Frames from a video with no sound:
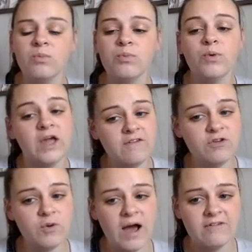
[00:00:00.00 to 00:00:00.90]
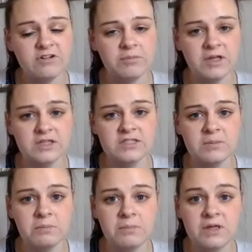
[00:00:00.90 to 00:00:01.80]
brave you have to
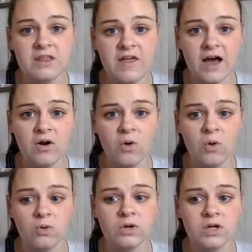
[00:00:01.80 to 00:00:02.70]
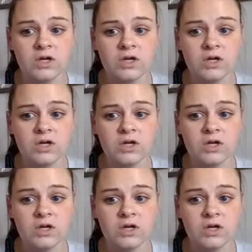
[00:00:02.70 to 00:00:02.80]
be that old,